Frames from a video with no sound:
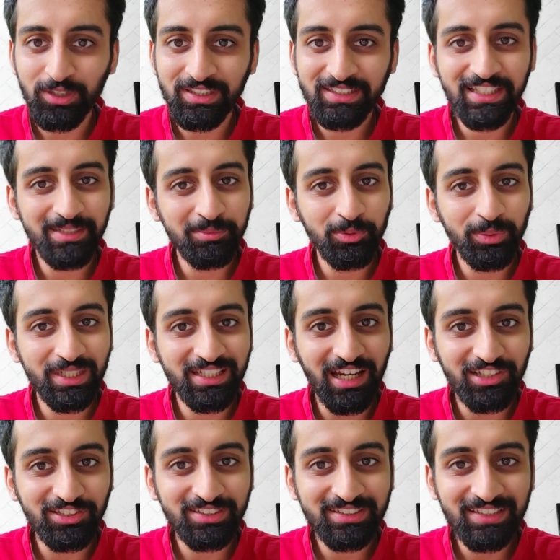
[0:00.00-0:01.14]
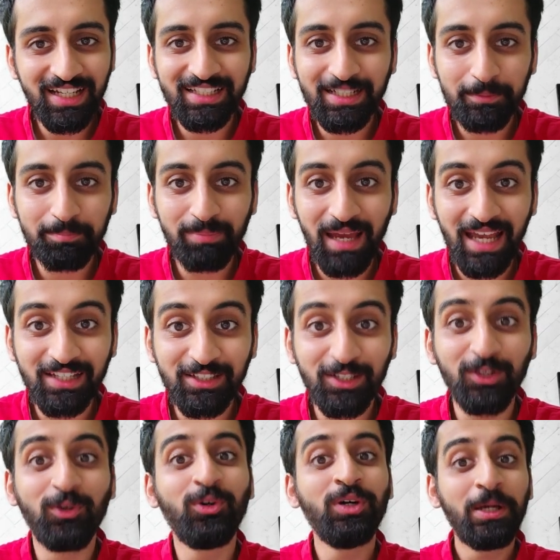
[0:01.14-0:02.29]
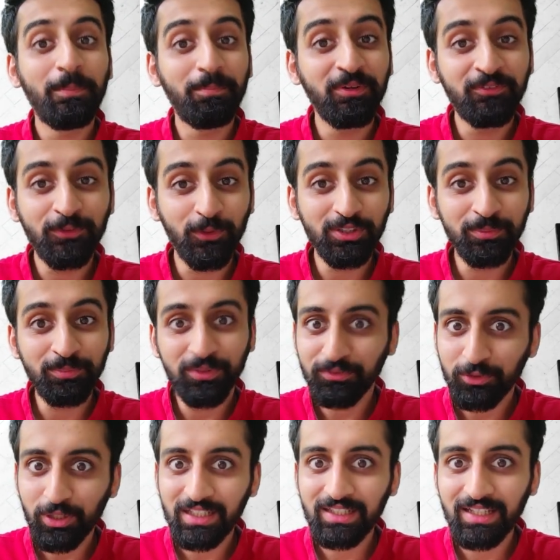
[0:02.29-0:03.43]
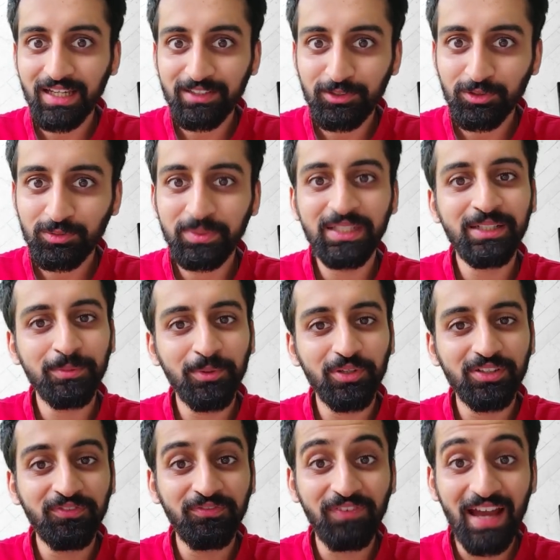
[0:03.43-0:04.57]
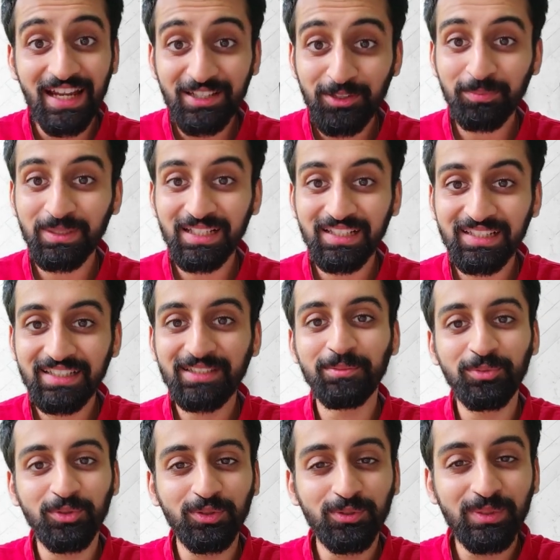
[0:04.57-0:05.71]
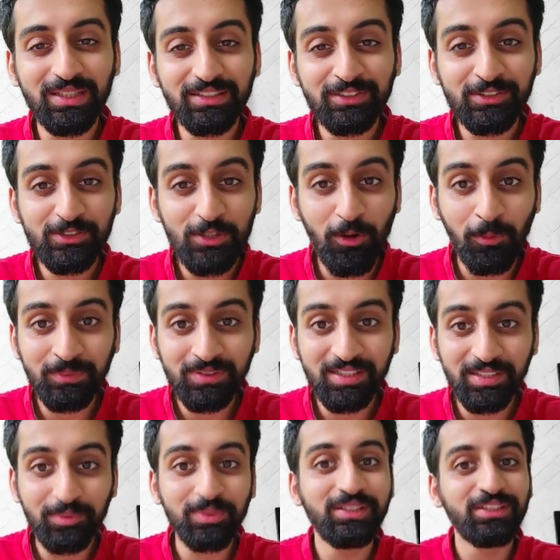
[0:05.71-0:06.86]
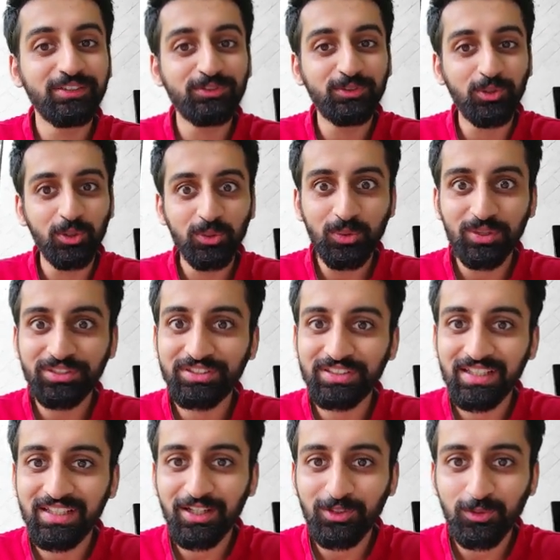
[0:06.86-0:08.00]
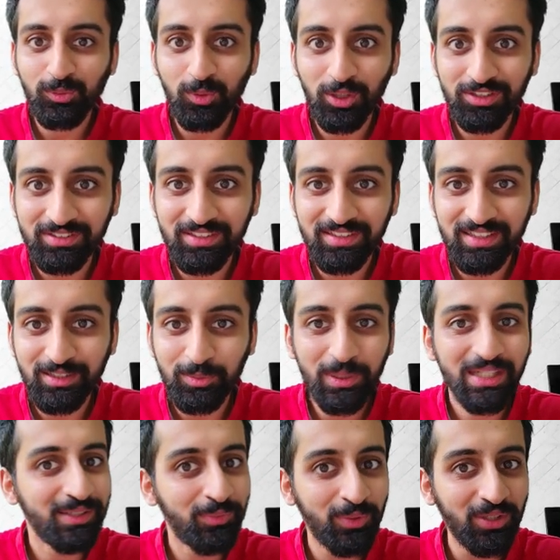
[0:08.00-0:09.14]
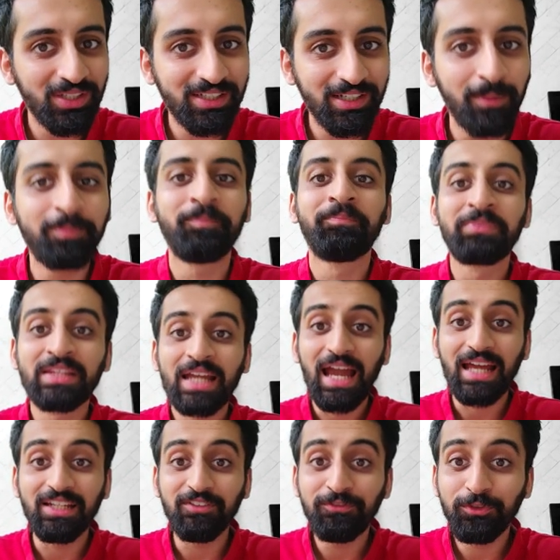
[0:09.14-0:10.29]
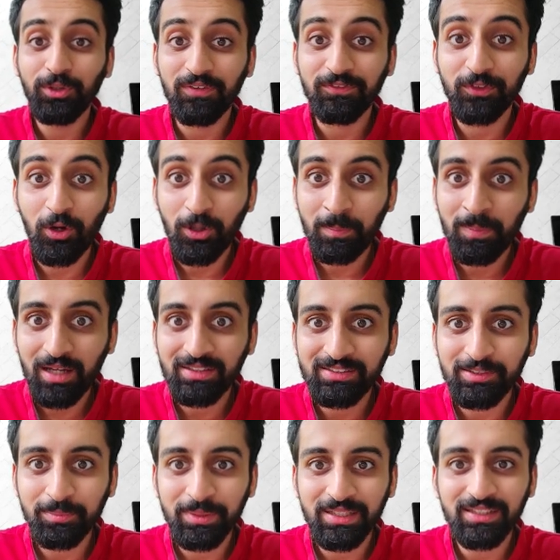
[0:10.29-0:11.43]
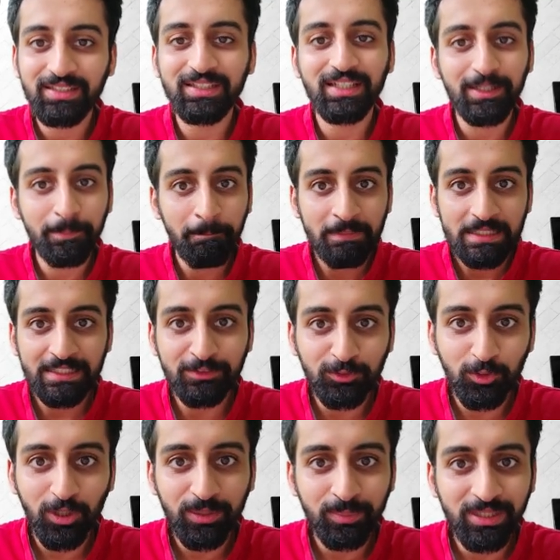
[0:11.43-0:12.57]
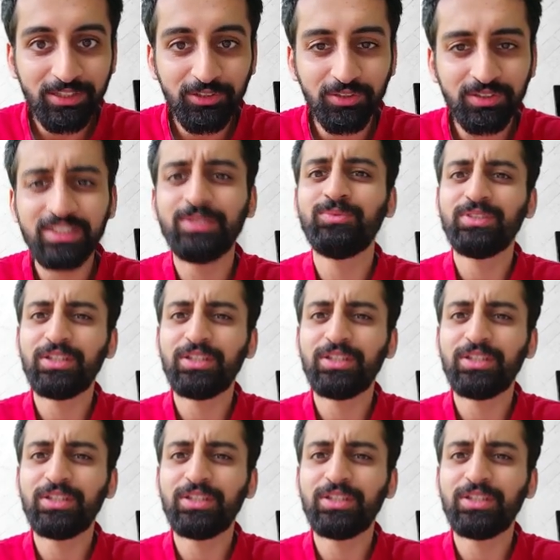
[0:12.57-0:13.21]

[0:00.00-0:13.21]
the game between Rajasthan and Bangalore. Before the preview, I'd like to speak about the Fan2Play leaderboard where the top 3 winners go to Australia to watch the T20 World Cup. And if you have not participated yet, please go and make your teams